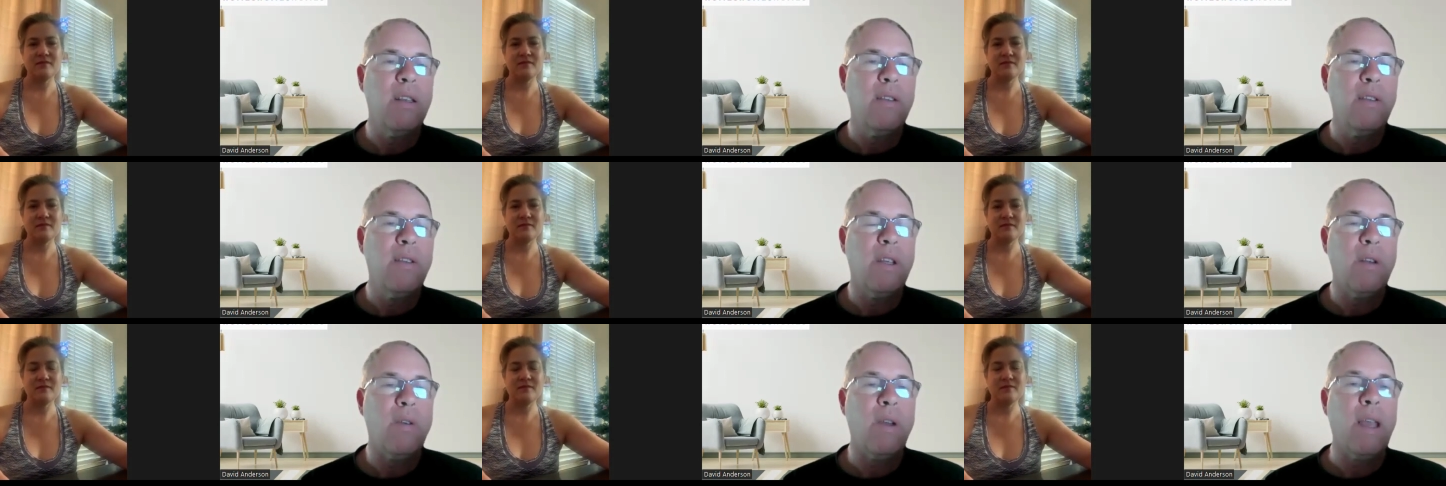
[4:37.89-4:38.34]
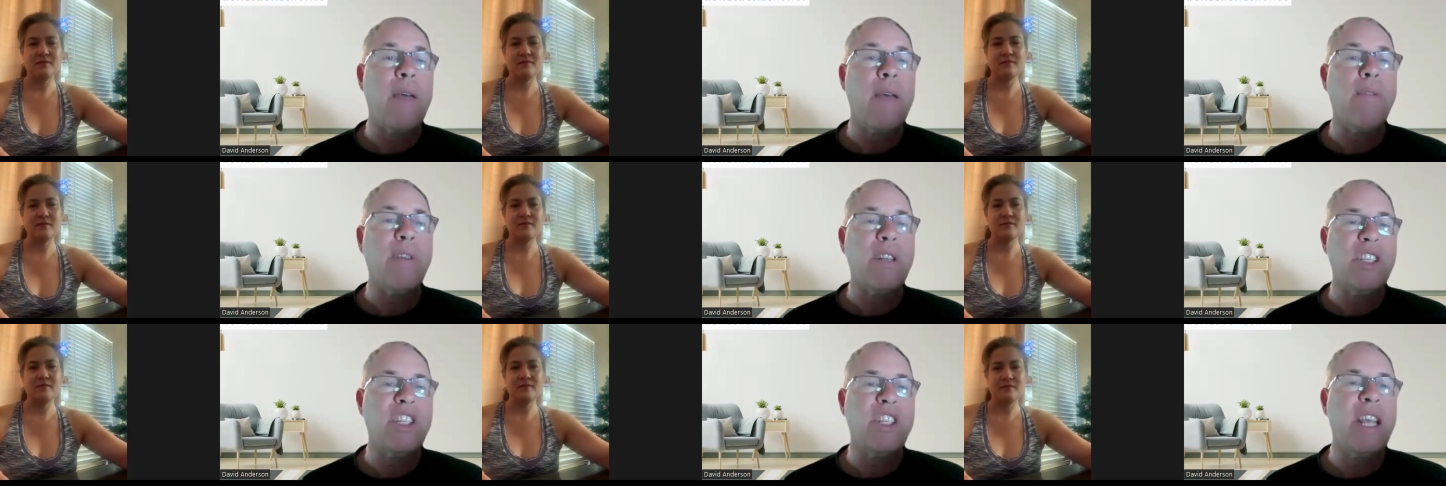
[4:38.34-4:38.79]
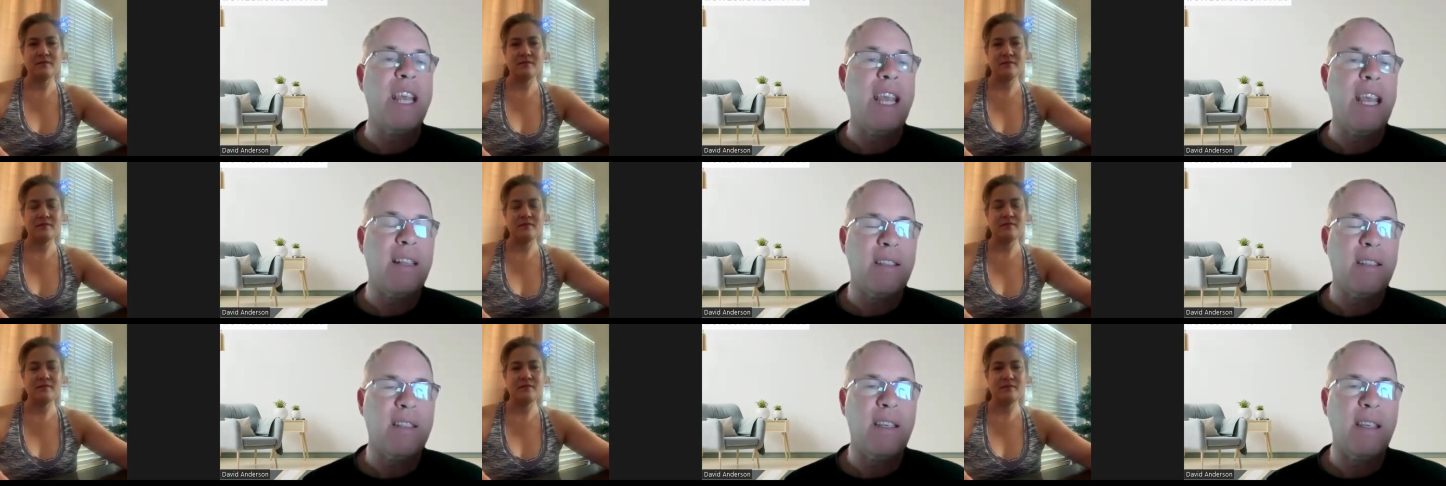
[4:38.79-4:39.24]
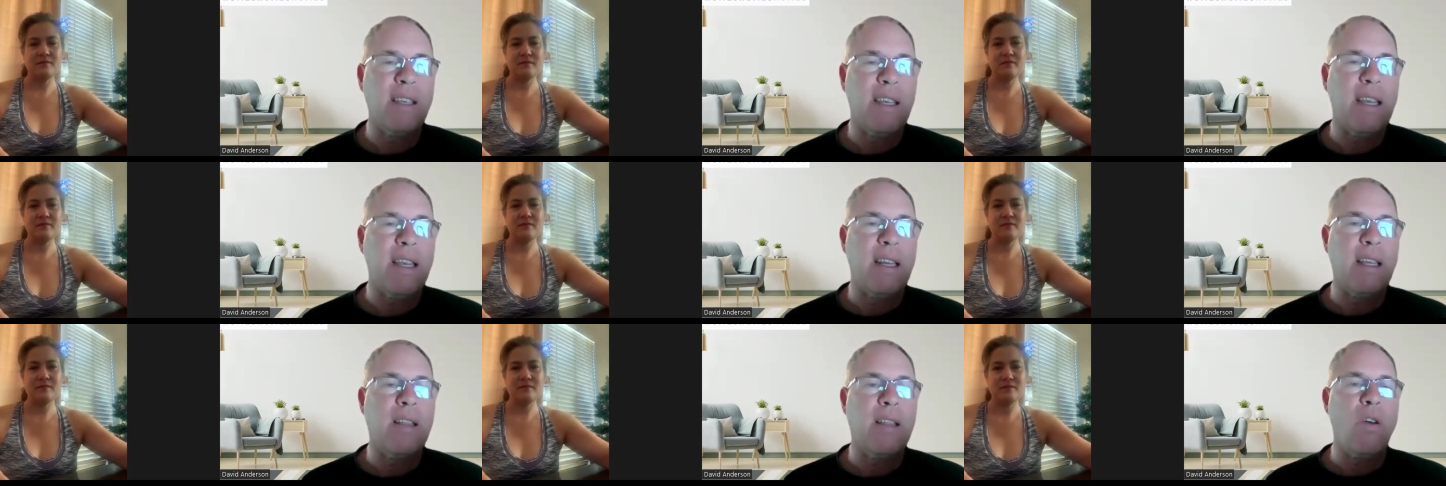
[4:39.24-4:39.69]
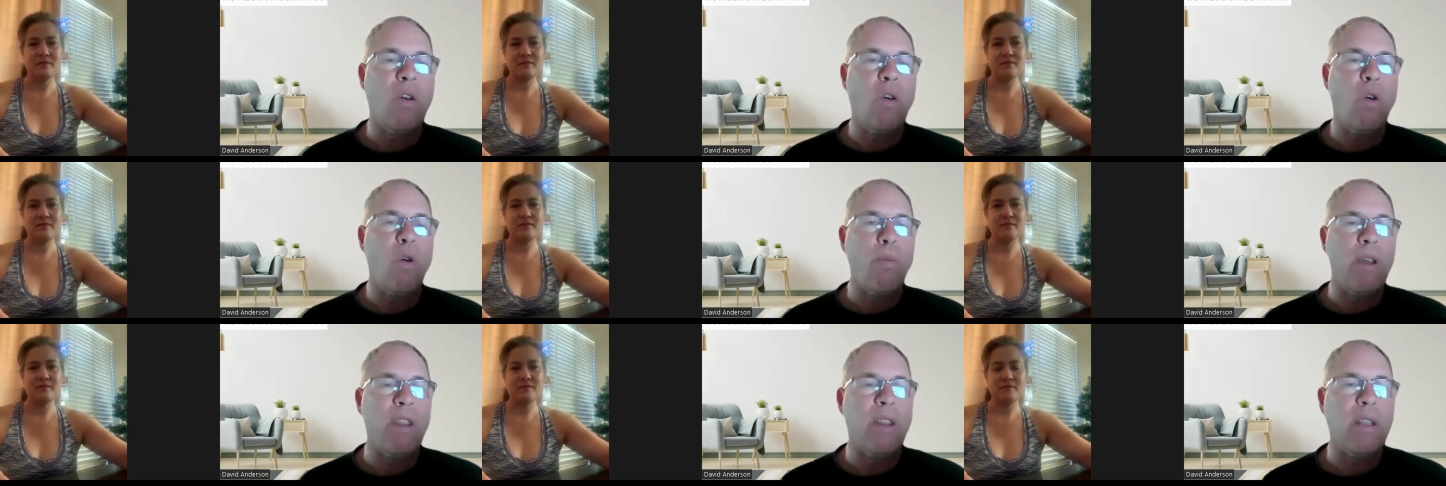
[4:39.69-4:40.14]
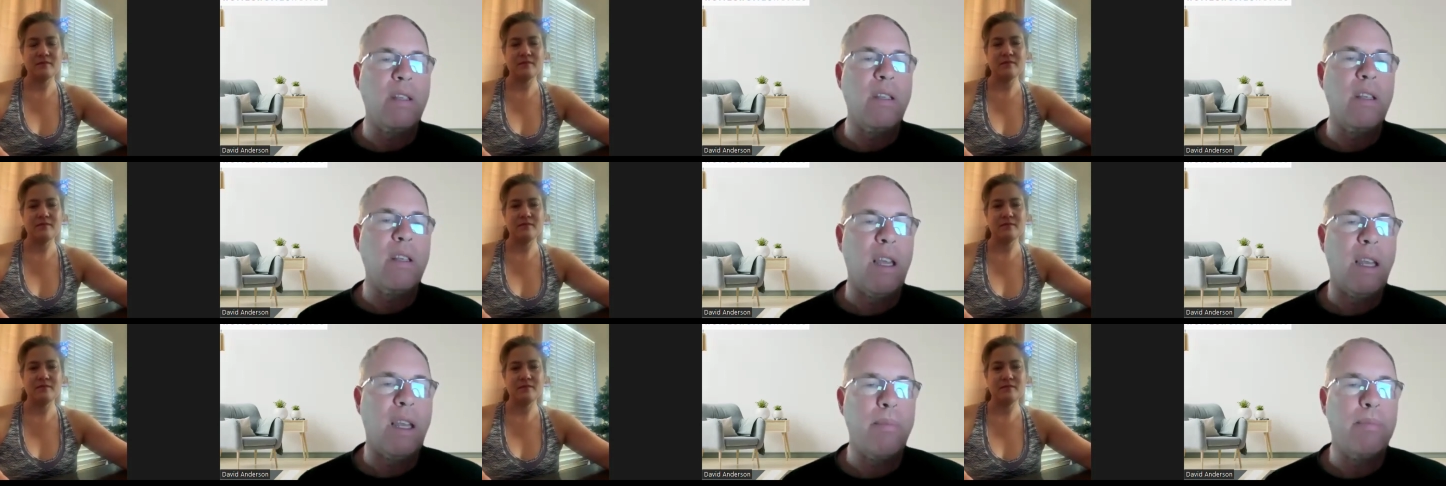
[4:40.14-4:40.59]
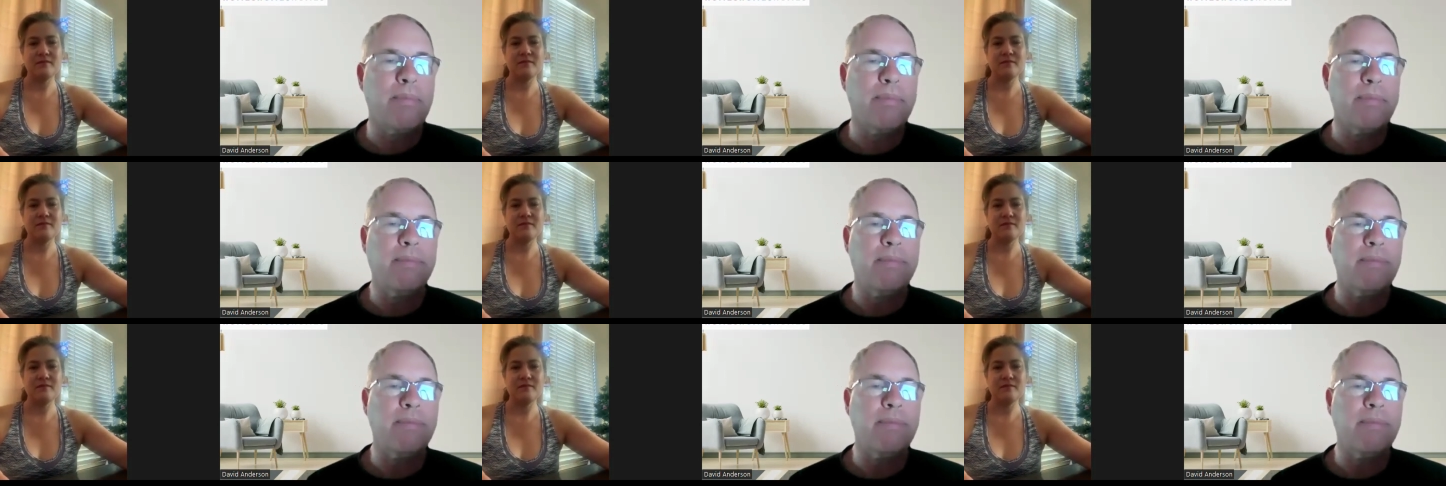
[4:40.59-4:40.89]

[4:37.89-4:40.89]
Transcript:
Speaker 1: you know, have a chance at getting the home at the time.